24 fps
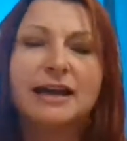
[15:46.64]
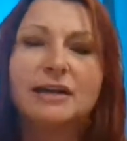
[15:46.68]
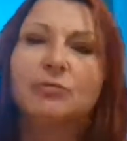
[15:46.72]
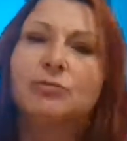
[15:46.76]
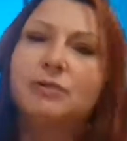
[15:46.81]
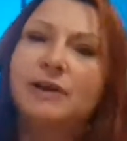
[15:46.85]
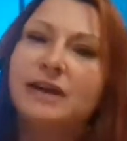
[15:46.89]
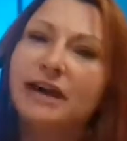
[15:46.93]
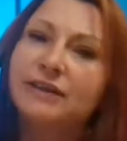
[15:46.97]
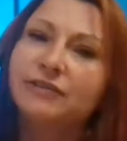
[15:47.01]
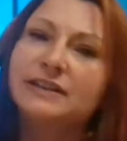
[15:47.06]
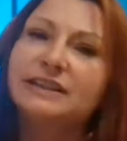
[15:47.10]

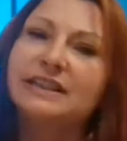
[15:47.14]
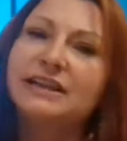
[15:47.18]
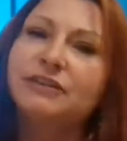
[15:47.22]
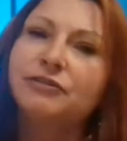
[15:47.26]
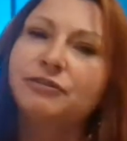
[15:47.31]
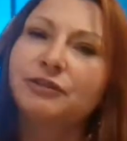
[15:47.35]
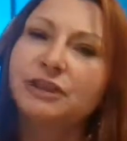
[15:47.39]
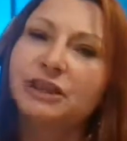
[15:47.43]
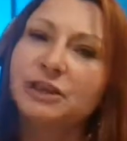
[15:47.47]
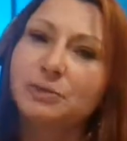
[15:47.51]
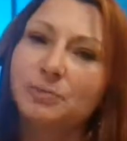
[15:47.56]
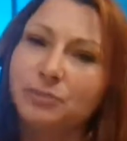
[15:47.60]
we have a
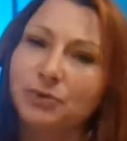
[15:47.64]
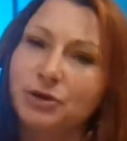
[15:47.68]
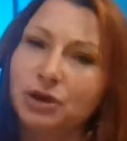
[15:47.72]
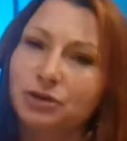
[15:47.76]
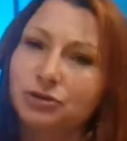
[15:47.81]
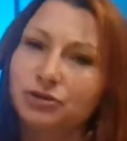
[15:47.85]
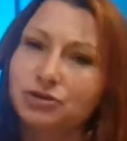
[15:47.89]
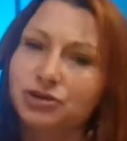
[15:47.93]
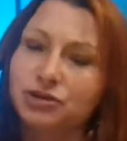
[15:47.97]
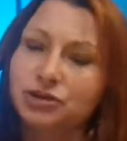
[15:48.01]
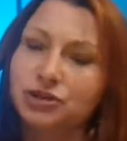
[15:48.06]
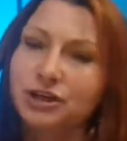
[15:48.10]
different
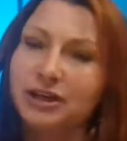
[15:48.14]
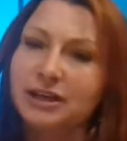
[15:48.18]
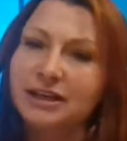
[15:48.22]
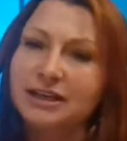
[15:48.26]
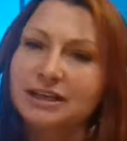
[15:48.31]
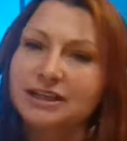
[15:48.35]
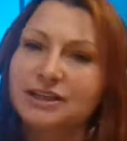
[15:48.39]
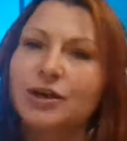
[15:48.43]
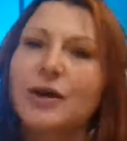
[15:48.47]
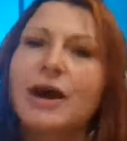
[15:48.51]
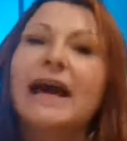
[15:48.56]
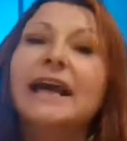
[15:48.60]
approach.
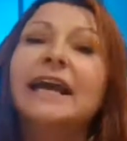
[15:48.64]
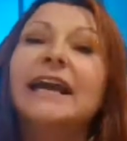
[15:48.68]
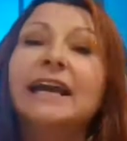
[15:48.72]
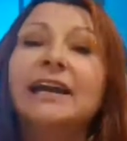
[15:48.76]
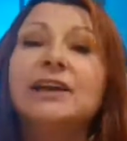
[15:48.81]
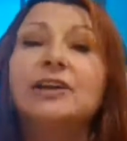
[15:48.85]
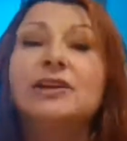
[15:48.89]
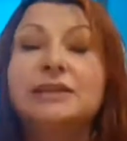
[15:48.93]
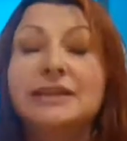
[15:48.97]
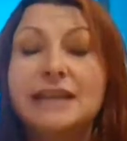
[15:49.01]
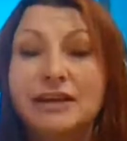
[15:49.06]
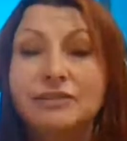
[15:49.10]
So I
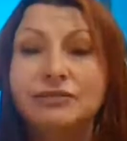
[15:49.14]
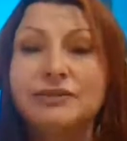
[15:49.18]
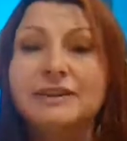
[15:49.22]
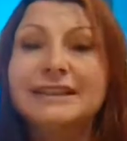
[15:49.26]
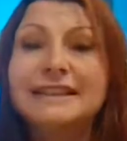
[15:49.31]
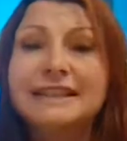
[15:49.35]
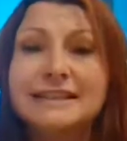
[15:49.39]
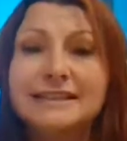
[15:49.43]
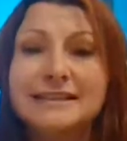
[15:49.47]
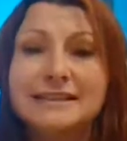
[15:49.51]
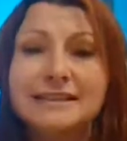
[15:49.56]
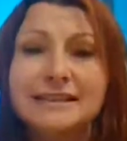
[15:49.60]
can
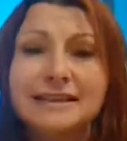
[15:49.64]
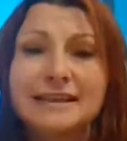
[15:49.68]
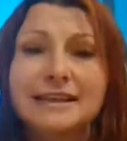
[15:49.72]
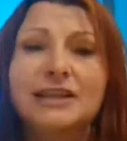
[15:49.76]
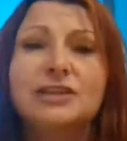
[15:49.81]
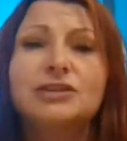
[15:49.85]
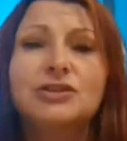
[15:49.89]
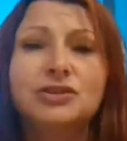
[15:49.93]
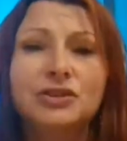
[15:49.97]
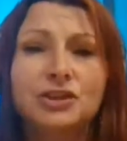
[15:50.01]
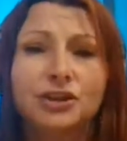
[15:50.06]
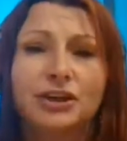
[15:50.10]
definitely see
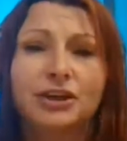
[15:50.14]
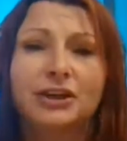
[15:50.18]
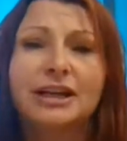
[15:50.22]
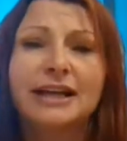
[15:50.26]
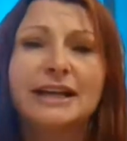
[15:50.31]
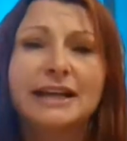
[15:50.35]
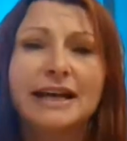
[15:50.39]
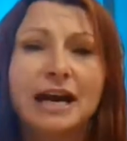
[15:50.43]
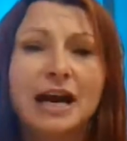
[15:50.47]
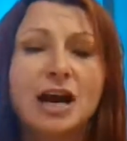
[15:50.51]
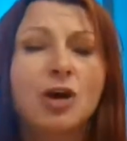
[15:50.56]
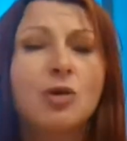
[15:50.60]

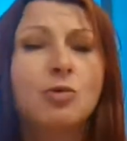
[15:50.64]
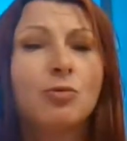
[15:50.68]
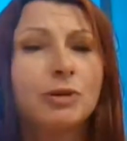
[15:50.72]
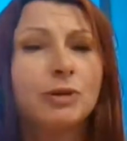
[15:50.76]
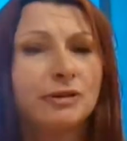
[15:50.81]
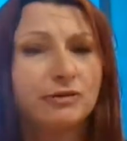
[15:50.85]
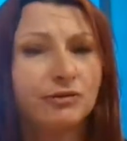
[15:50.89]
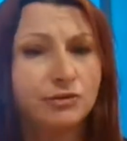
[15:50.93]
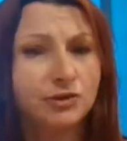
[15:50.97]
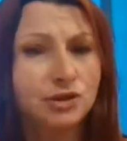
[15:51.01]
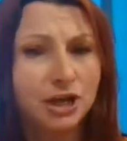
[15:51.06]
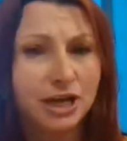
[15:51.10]
internally how
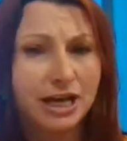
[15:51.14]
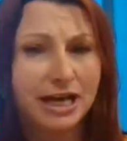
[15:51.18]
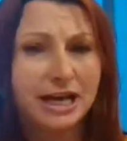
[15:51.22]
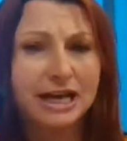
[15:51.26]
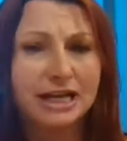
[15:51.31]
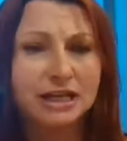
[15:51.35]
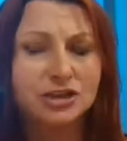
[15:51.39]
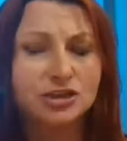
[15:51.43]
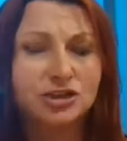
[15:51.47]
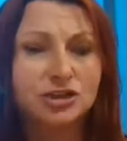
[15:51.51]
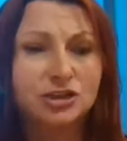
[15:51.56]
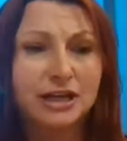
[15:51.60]
we've
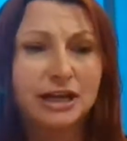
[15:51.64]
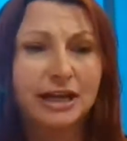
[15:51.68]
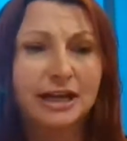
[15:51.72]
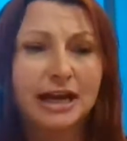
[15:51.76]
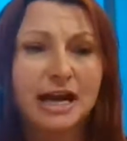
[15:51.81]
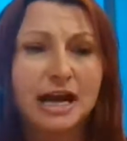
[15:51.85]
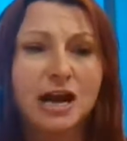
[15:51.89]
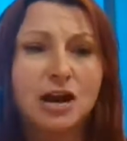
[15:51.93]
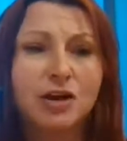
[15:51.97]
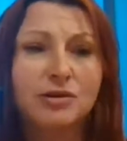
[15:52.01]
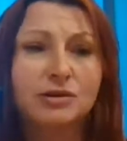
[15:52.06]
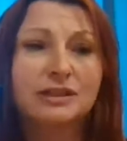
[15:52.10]
changed and
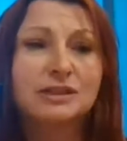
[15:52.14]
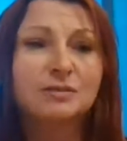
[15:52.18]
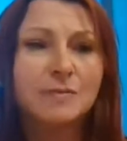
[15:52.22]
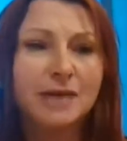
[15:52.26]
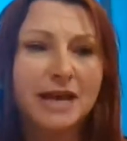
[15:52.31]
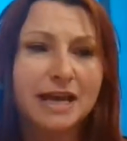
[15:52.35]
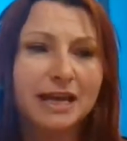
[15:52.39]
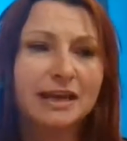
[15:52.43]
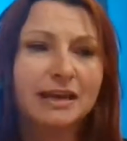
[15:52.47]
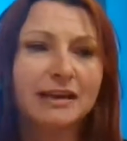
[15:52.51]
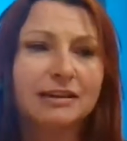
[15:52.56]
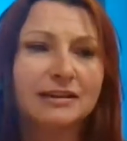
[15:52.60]
how it's
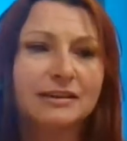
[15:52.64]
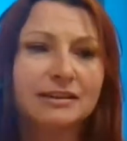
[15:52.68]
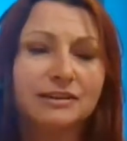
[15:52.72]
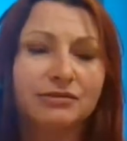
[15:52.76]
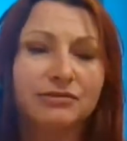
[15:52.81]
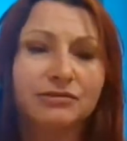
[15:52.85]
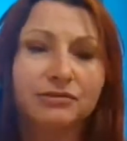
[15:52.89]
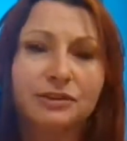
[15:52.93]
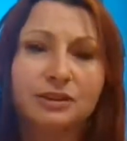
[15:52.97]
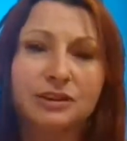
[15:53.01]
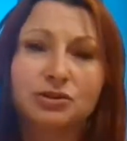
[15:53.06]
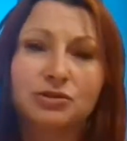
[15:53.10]
making a
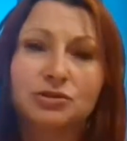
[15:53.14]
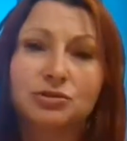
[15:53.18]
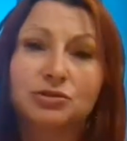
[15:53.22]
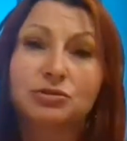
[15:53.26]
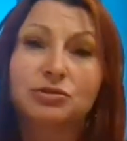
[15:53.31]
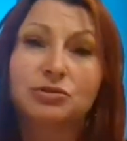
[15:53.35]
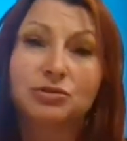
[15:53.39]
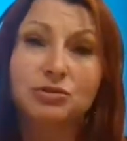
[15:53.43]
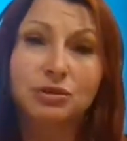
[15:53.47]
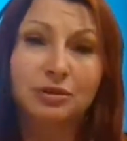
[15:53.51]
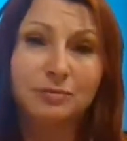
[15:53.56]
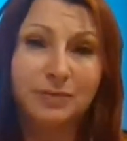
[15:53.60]
difference
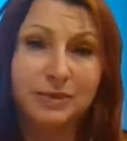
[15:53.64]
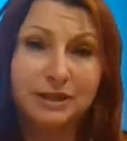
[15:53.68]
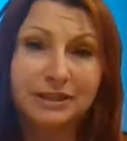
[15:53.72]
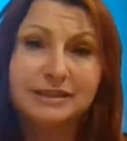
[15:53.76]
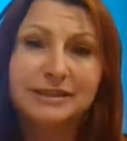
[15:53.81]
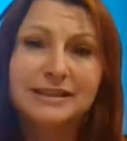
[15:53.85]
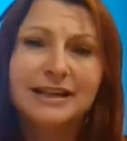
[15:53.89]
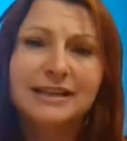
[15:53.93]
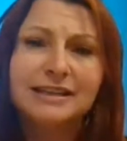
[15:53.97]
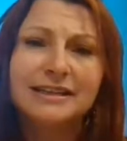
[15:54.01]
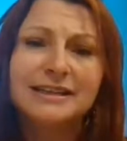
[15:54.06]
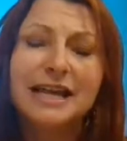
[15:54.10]
to the
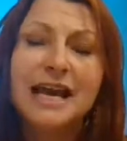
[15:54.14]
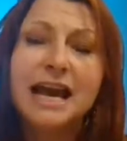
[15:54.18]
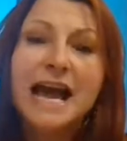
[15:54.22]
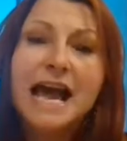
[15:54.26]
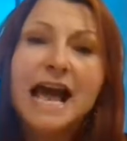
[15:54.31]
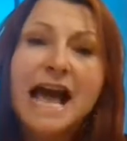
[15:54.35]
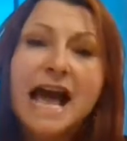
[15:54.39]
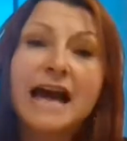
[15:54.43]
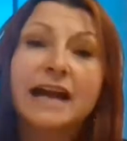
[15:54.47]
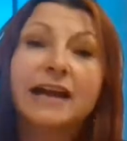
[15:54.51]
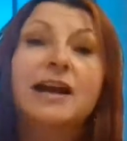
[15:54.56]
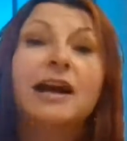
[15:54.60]
business.
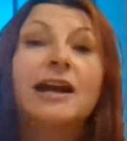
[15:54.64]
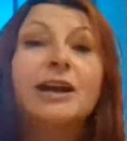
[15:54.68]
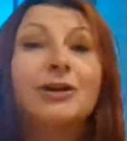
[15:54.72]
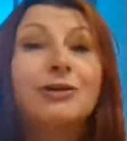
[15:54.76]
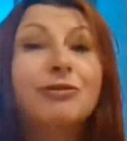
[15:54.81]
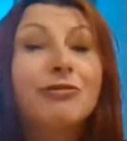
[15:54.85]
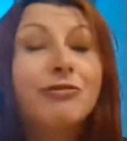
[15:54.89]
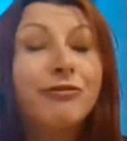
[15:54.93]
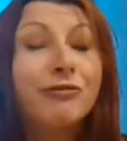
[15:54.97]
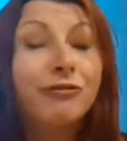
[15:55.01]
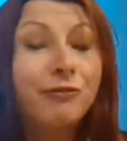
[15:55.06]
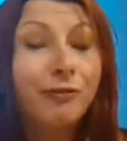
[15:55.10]
And I
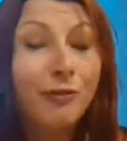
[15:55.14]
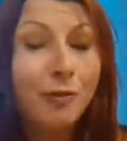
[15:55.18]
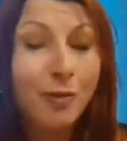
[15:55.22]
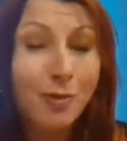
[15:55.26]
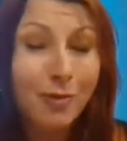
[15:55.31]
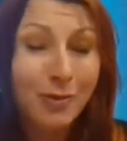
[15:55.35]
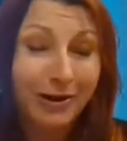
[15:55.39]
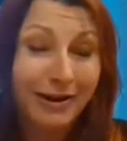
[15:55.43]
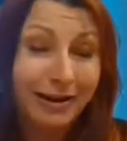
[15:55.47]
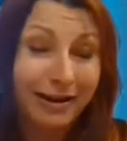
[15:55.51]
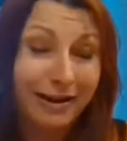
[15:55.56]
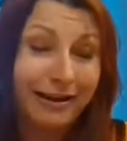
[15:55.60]
look
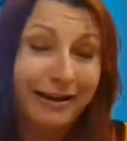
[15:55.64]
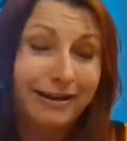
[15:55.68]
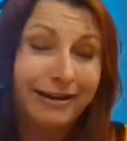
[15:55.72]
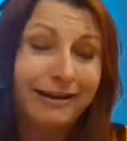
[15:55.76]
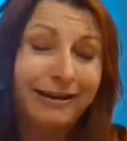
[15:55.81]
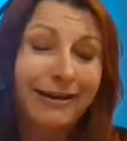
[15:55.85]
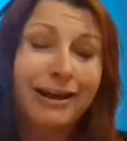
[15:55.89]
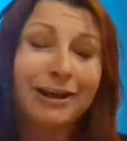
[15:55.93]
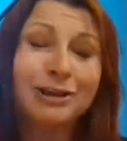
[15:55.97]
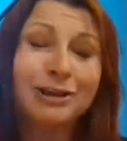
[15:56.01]
forward